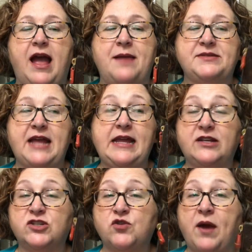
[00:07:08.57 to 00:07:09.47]
I'm saying
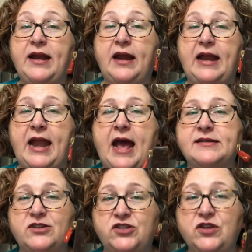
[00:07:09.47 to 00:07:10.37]
it's great and it
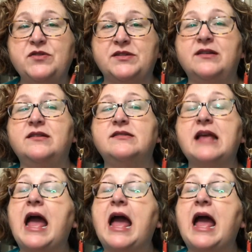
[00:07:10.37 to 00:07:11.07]
has its uses.